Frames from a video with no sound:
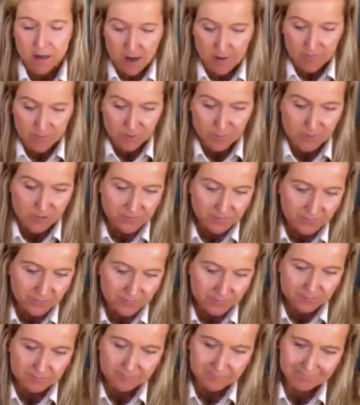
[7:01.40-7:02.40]
comfortable.
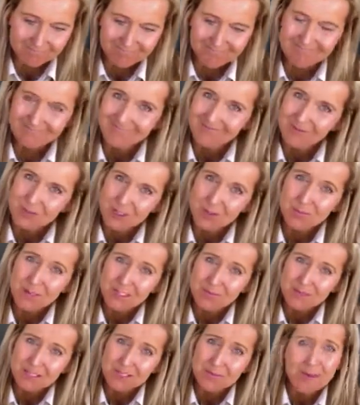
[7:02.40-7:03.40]
Which
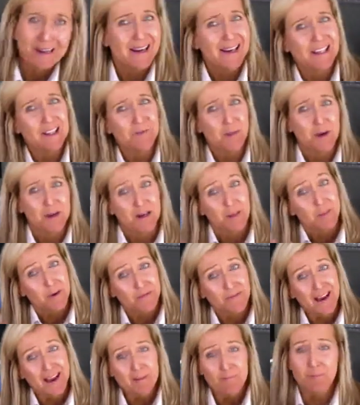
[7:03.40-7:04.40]
brings me to my next point. Number
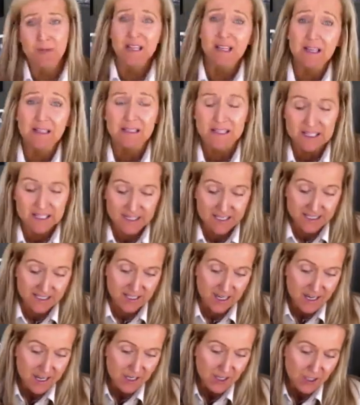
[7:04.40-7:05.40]
5, be consistent.
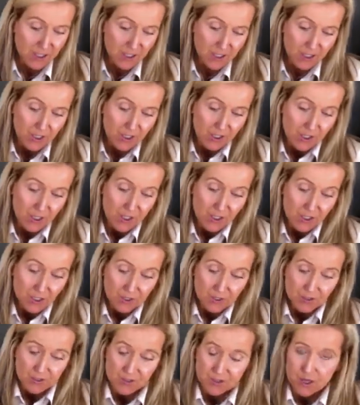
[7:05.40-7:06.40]

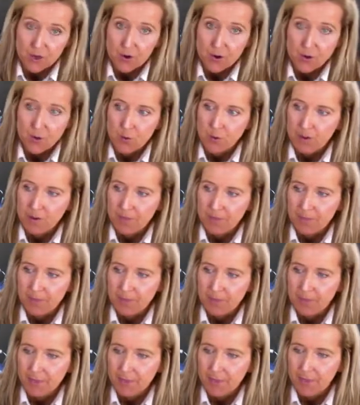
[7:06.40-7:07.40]
So,
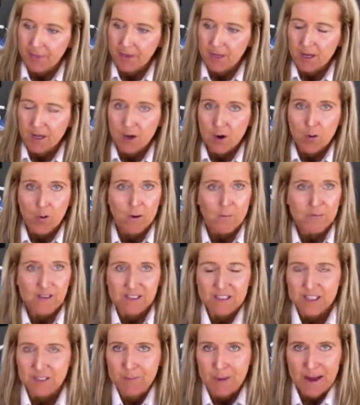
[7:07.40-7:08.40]

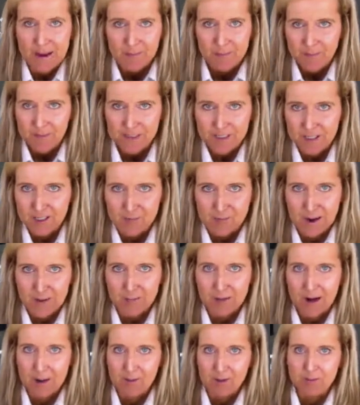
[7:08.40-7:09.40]
this is my
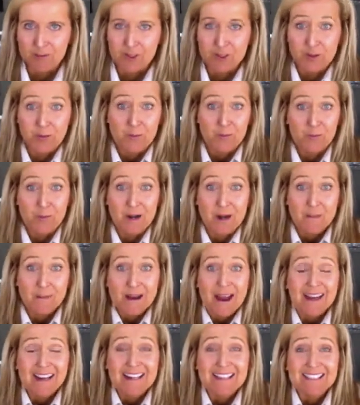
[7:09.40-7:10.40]
problem too. When I'm
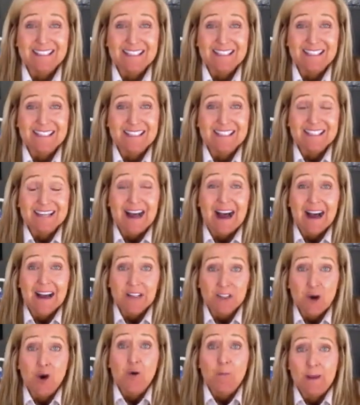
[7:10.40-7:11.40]
not consistent, I
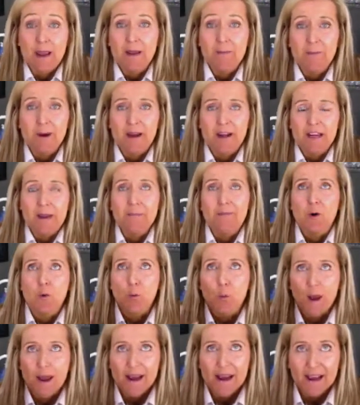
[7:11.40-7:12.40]
don't make money. But
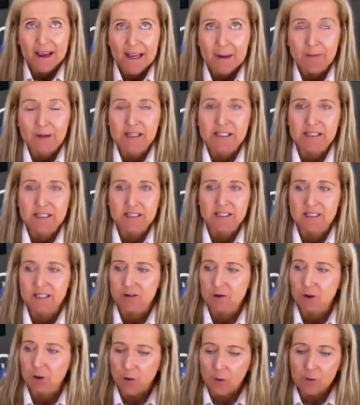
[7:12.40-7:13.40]
when I am consistent,
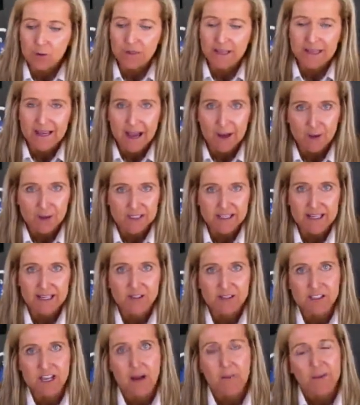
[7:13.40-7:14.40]
holy cow, the
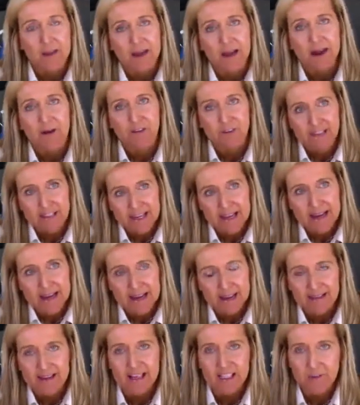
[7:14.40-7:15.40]
sales come in every day.
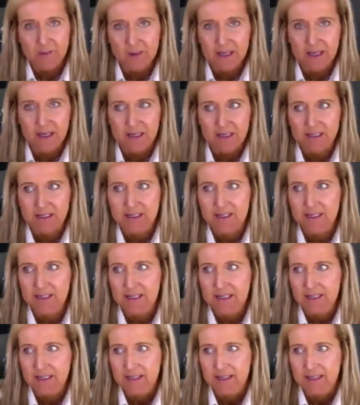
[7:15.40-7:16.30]
And that's because